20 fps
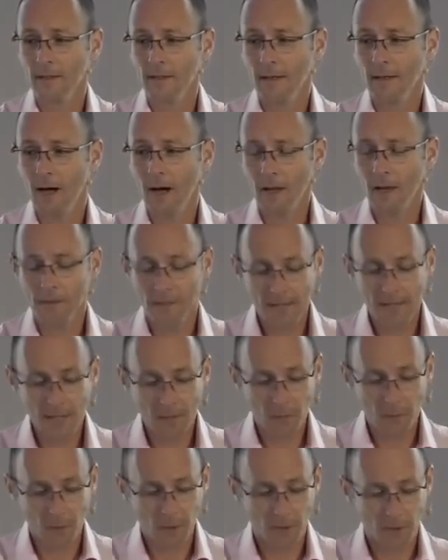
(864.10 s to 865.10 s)
are these
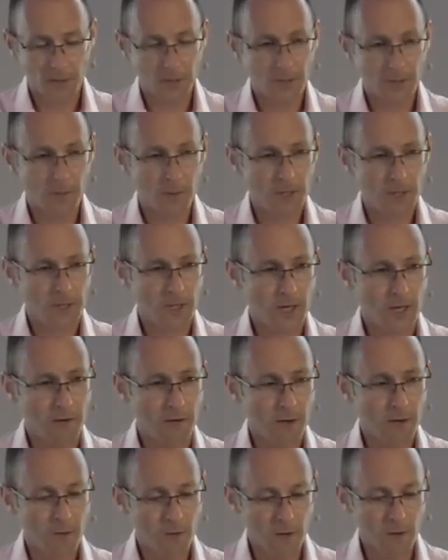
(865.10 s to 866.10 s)
words, which are a
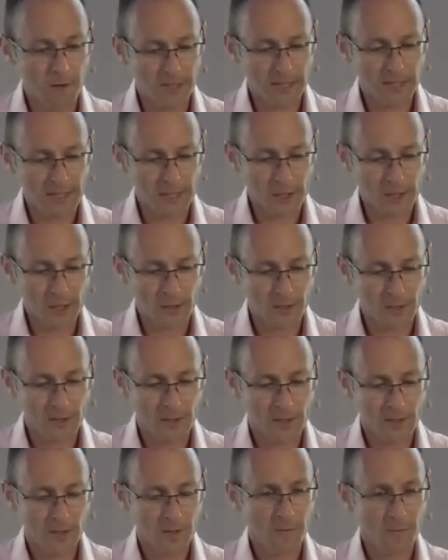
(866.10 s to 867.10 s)
quotation
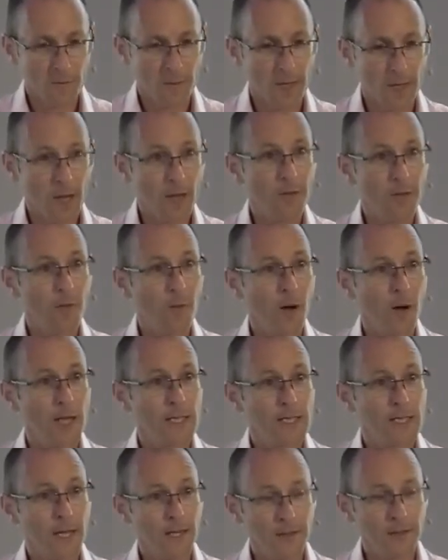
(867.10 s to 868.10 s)
from an otherwise
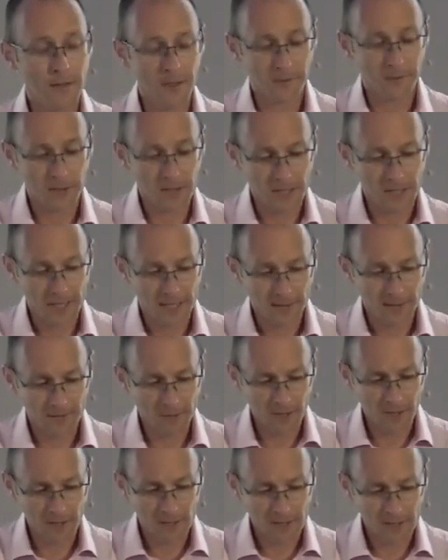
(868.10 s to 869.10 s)
unknown saying of
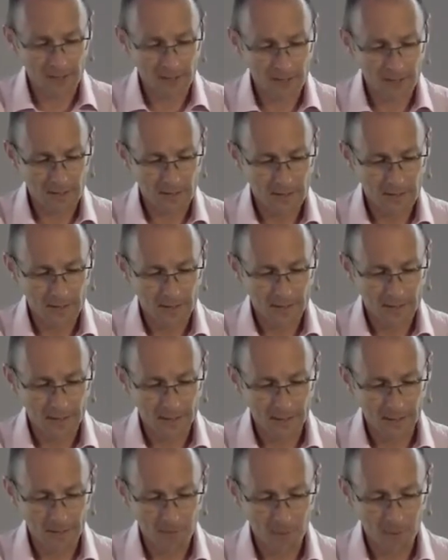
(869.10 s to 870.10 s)
Jesus it
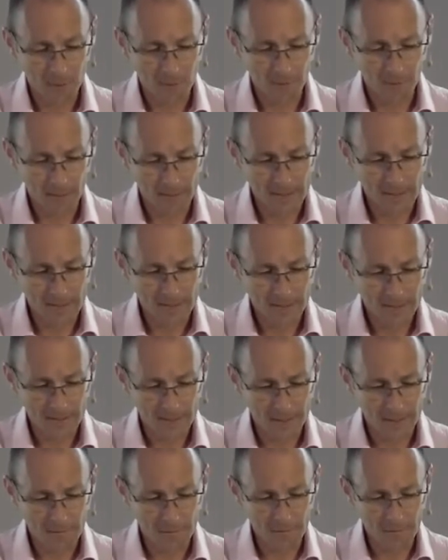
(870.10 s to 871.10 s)
is more blessed to
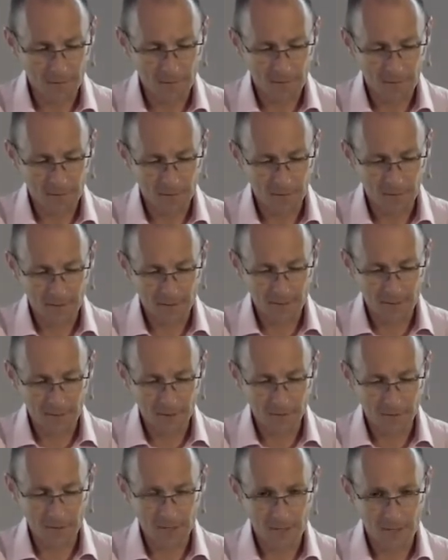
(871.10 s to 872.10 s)
give than to
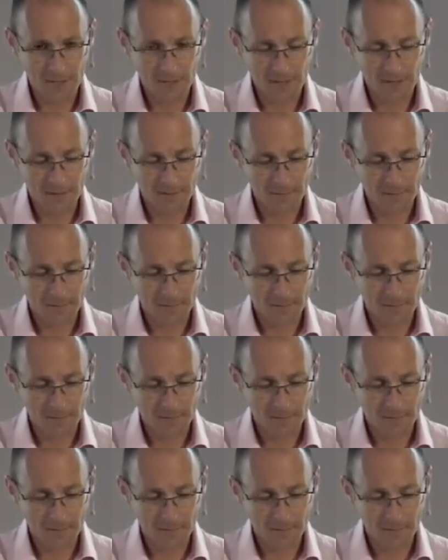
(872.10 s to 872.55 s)
receive.